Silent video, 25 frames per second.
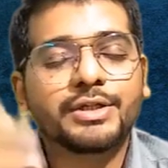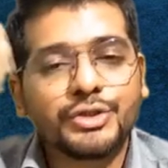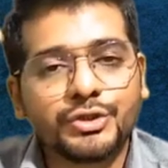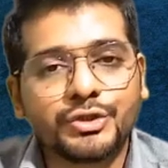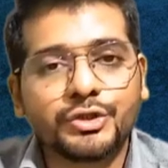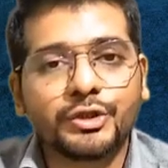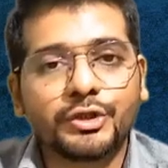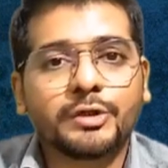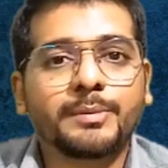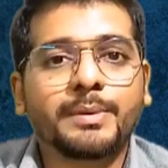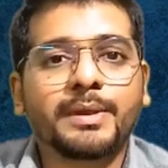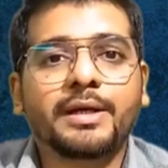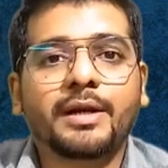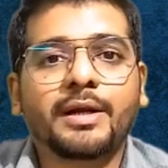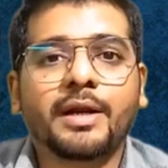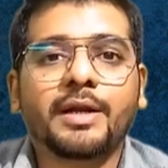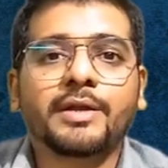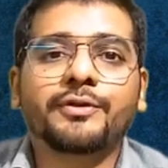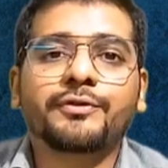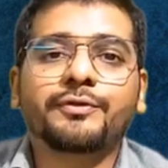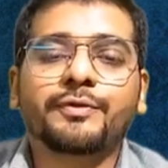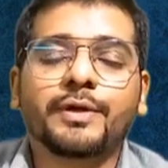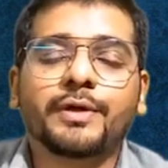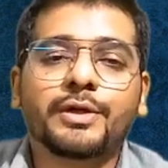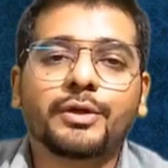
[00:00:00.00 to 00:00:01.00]
should be
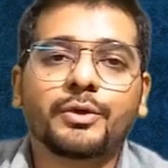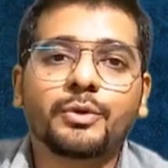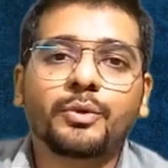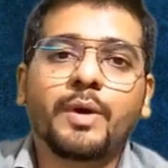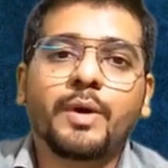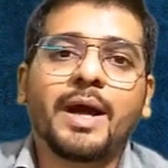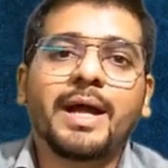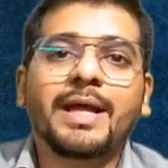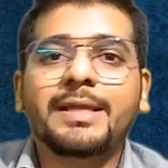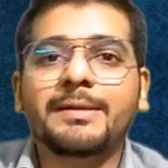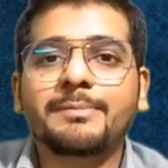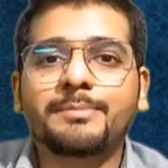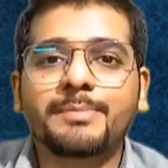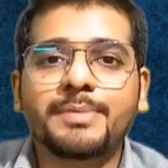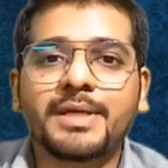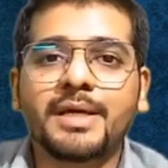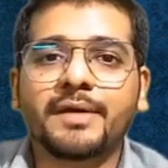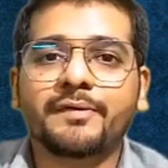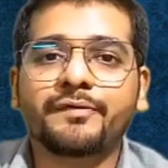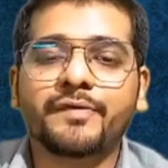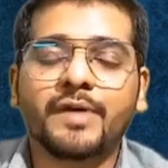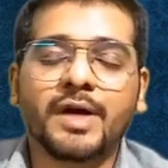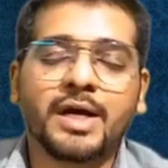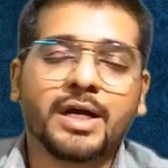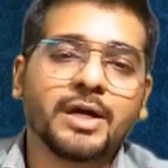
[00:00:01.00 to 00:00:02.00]
transferred to
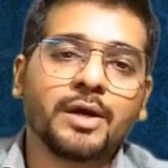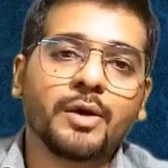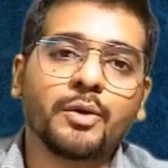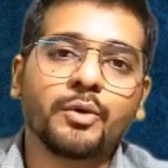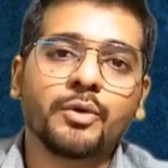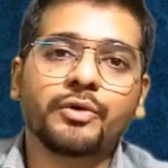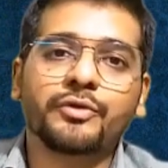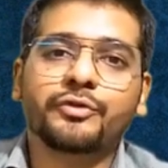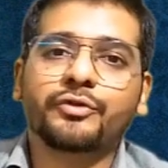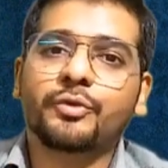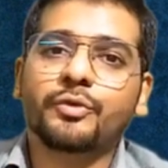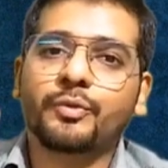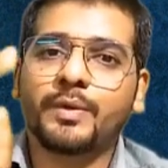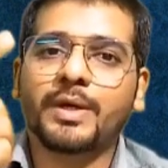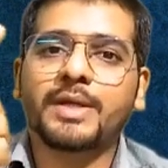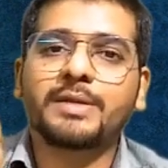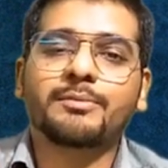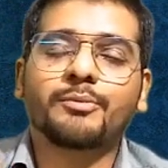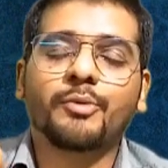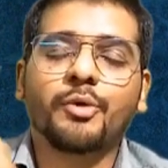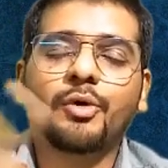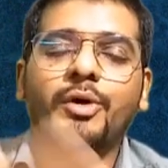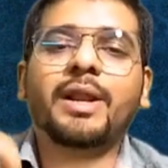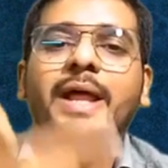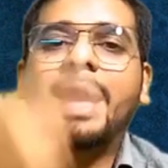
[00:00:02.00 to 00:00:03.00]
IPF account. So
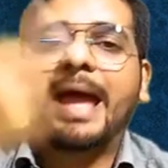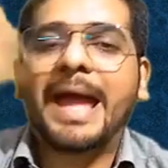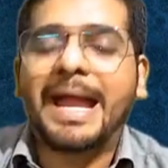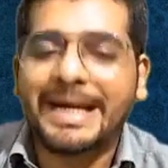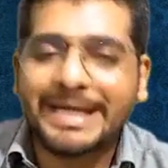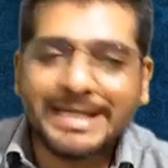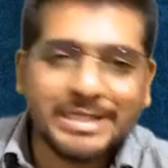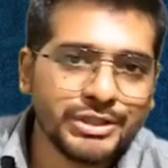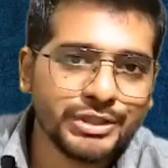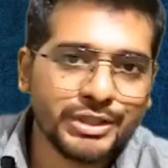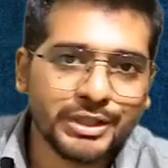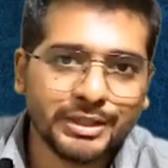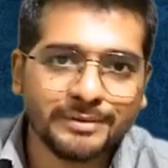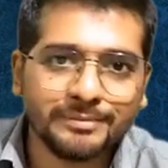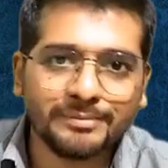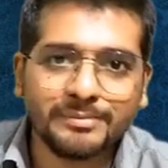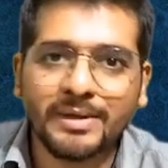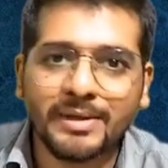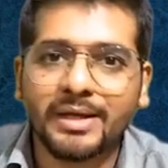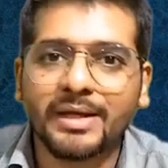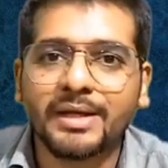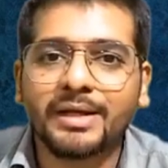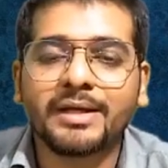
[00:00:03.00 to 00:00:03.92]
one more addition